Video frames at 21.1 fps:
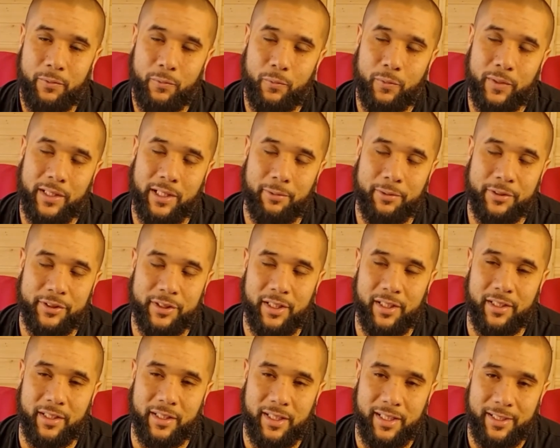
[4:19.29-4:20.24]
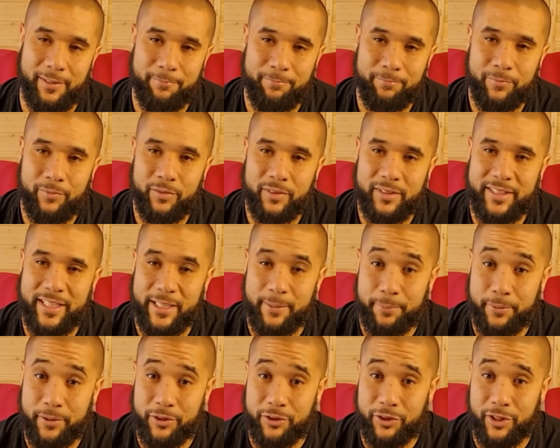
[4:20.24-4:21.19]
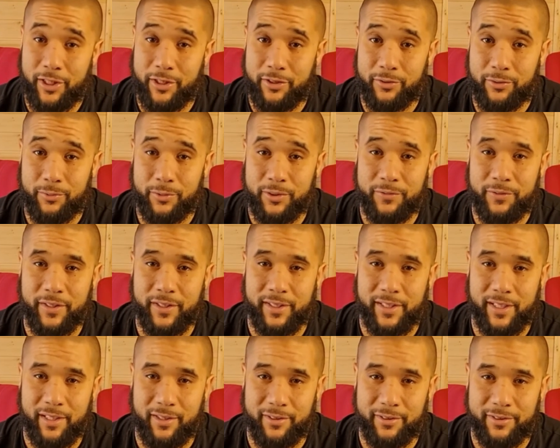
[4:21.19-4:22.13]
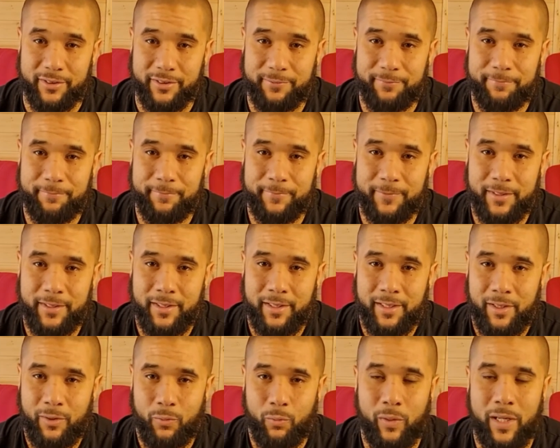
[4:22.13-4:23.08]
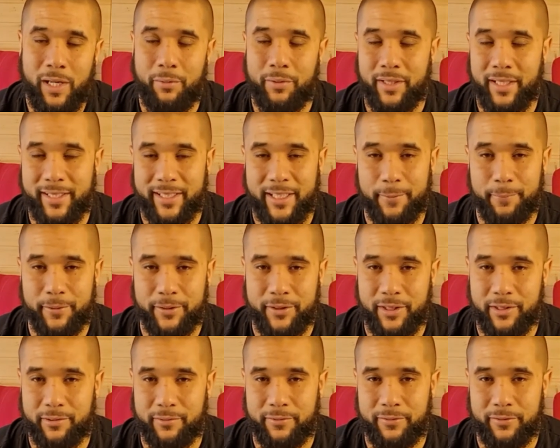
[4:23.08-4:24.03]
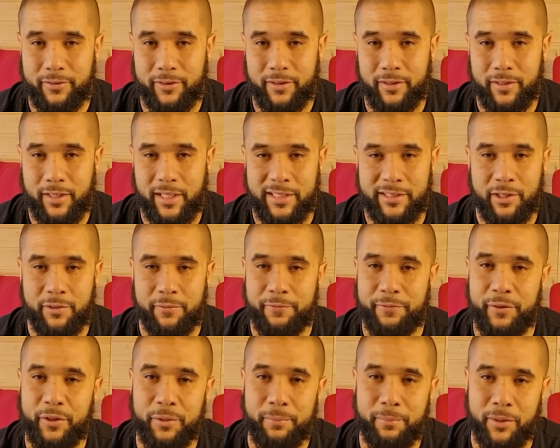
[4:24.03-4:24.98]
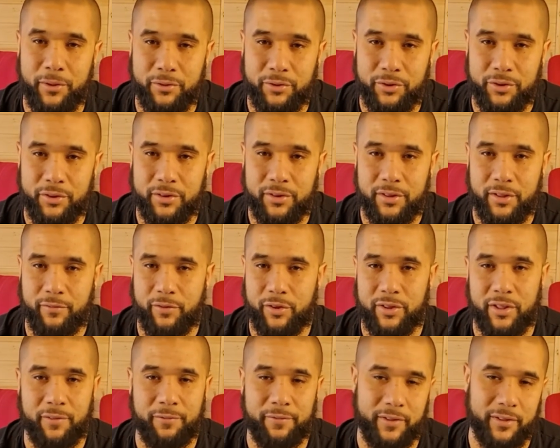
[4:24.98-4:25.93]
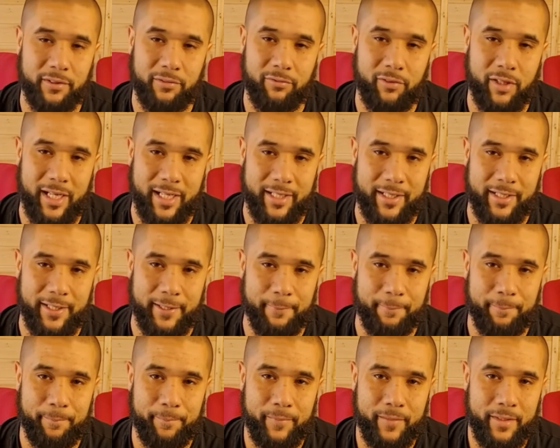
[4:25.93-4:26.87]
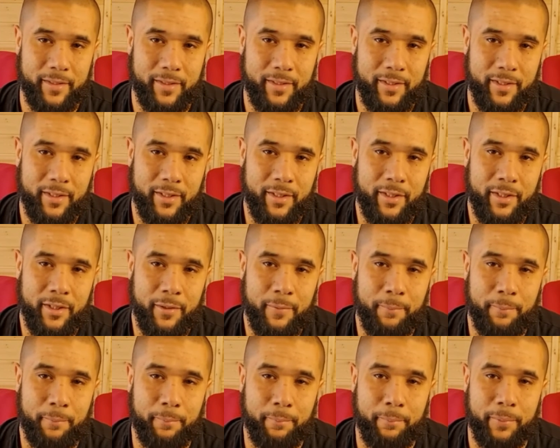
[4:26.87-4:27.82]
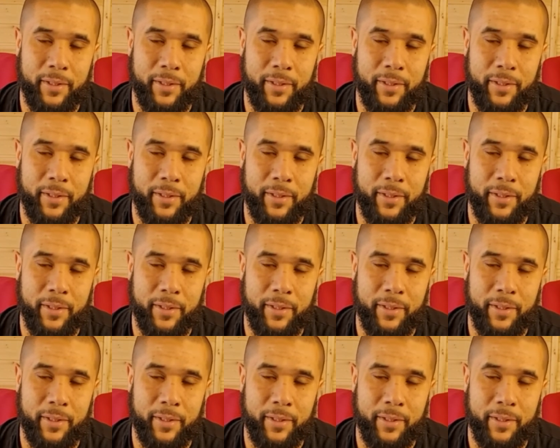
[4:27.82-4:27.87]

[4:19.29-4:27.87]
When I was younger, keeping a journal was for the girls. Why would I keep a journal for? I don't feel emotions, I've got nothing to write in it.